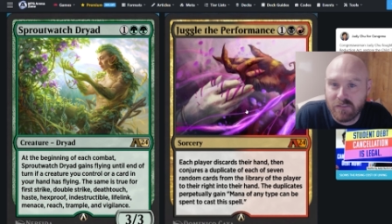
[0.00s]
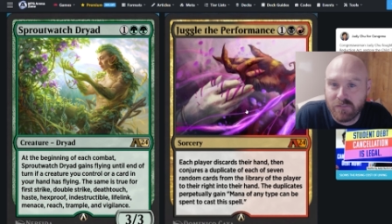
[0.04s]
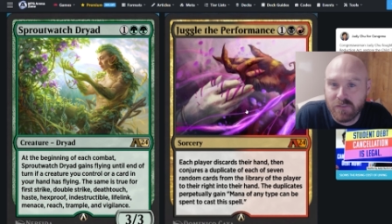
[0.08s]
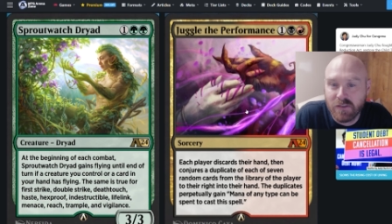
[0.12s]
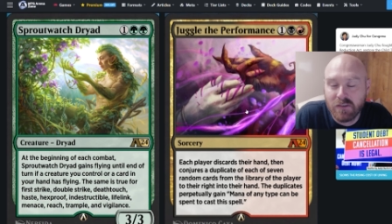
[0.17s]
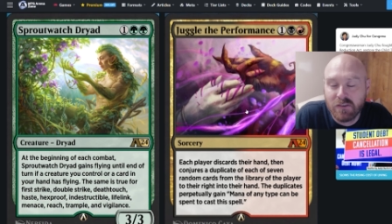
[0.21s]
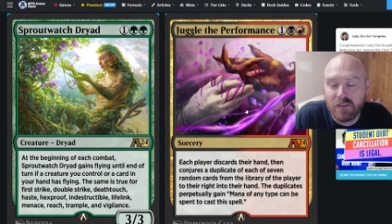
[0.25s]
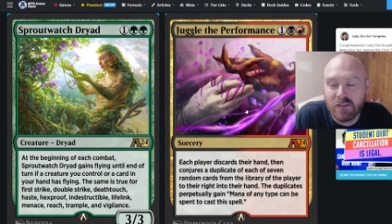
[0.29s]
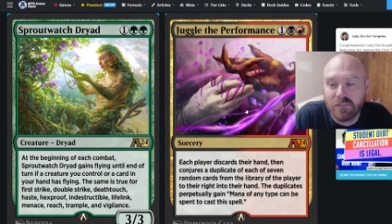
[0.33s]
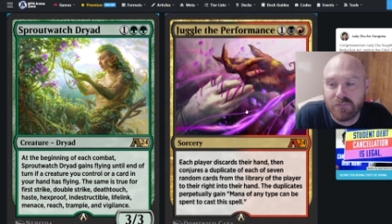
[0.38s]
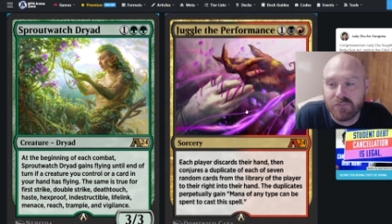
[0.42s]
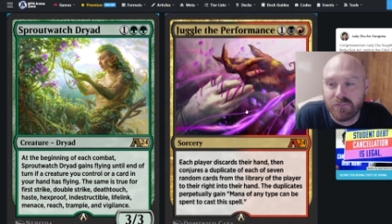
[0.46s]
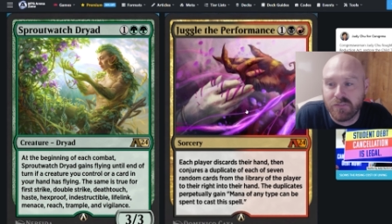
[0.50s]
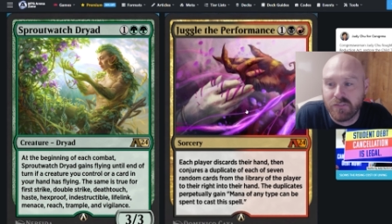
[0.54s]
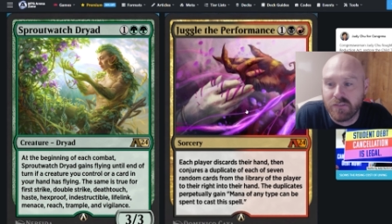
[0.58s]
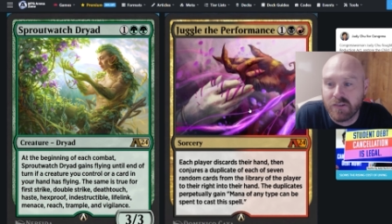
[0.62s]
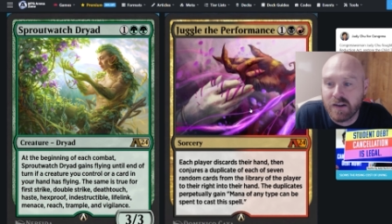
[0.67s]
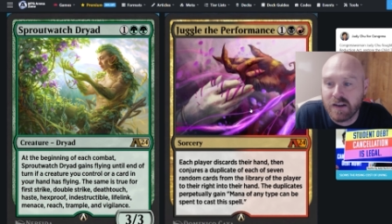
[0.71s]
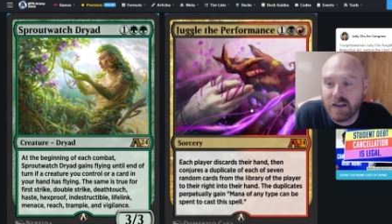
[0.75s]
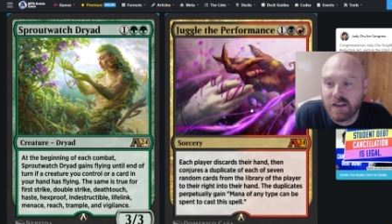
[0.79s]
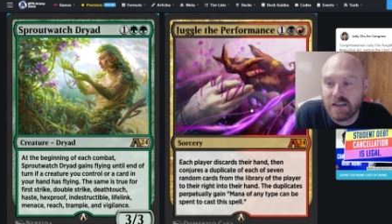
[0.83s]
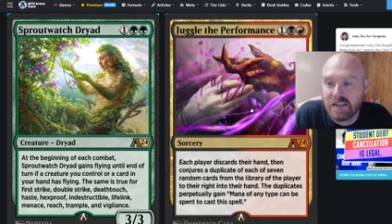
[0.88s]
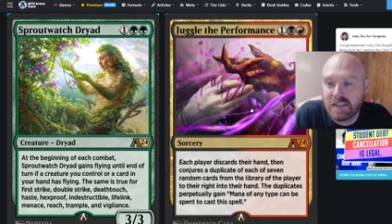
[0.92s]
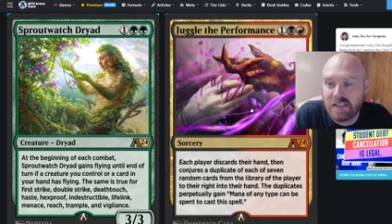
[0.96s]
if you have a
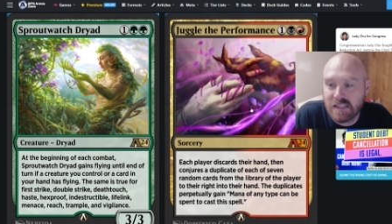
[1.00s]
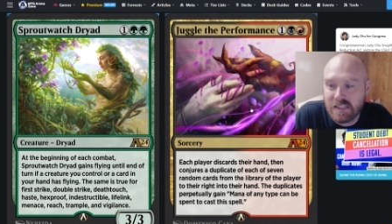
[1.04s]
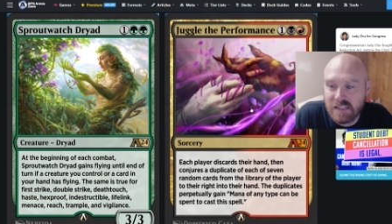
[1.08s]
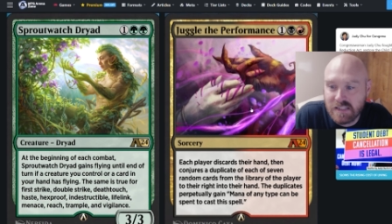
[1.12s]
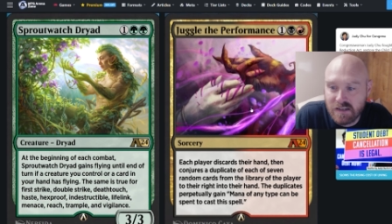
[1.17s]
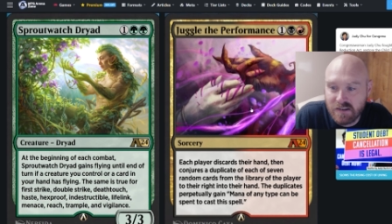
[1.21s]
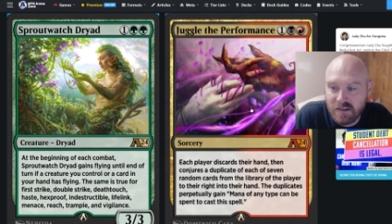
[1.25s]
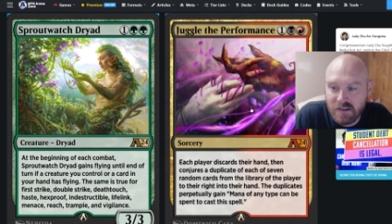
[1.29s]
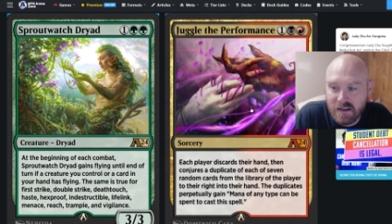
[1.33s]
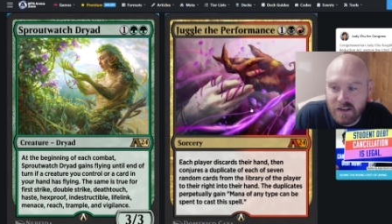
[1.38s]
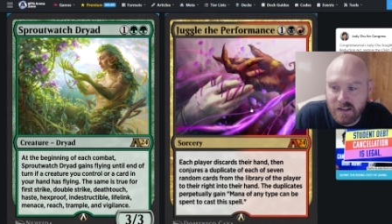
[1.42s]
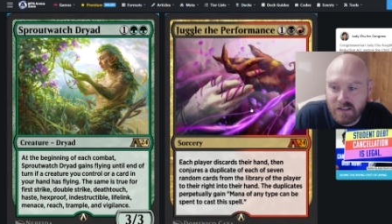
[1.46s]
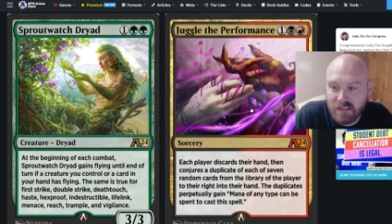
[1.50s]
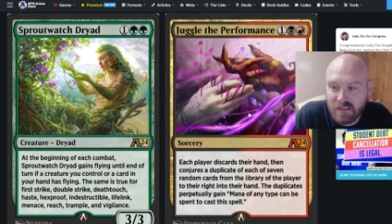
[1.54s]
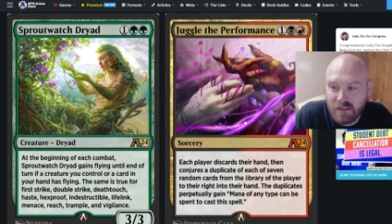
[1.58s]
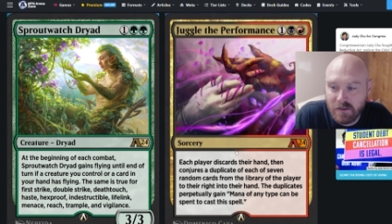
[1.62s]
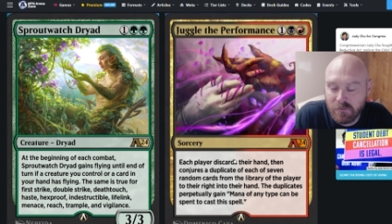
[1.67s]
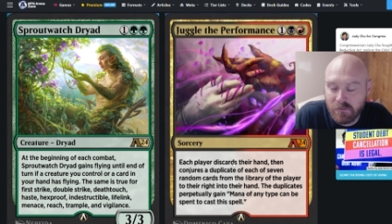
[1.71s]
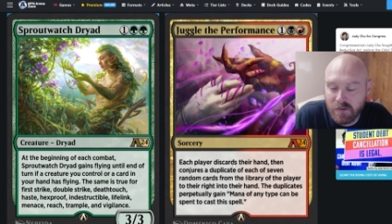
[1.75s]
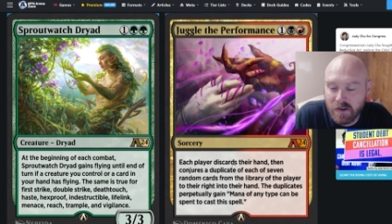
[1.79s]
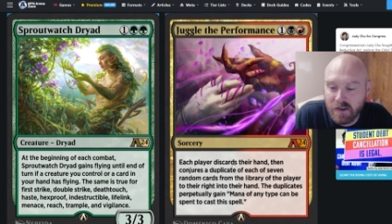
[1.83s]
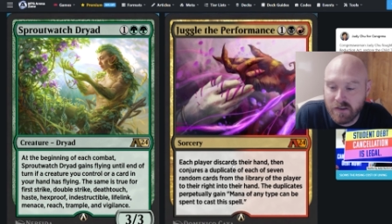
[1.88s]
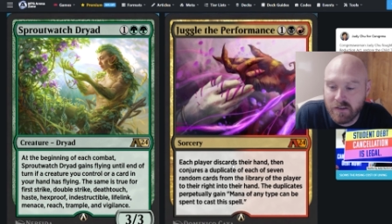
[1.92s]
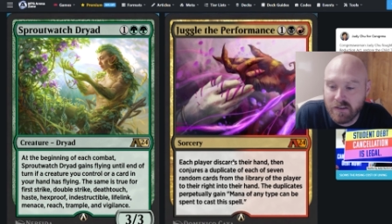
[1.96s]
free discard outlet
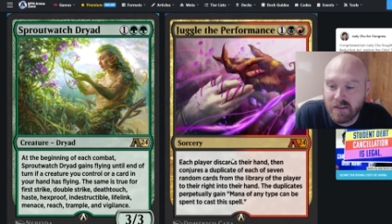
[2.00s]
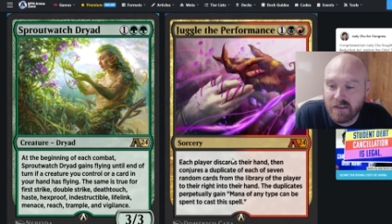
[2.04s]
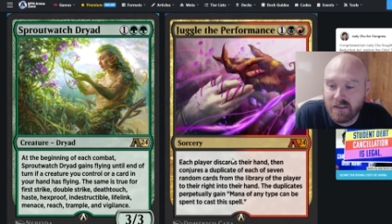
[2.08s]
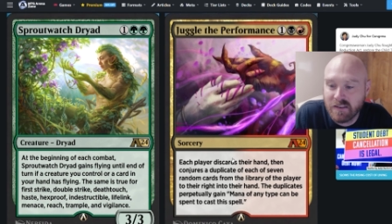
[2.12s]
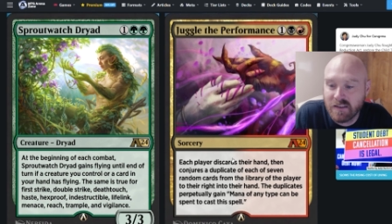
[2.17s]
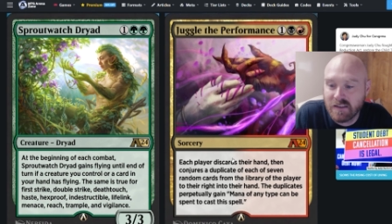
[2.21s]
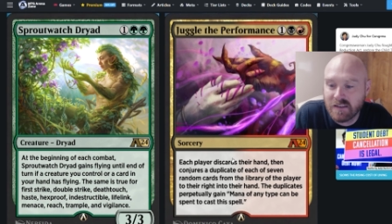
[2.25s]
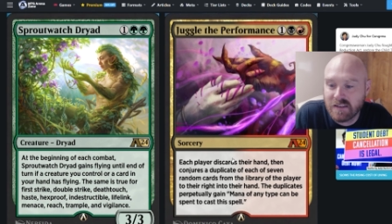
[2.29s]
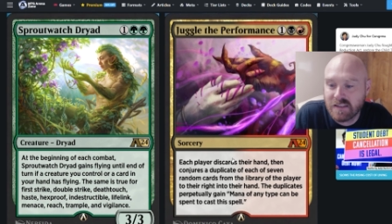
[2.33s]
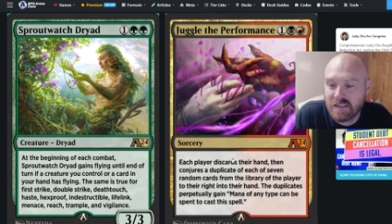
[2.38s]
where you can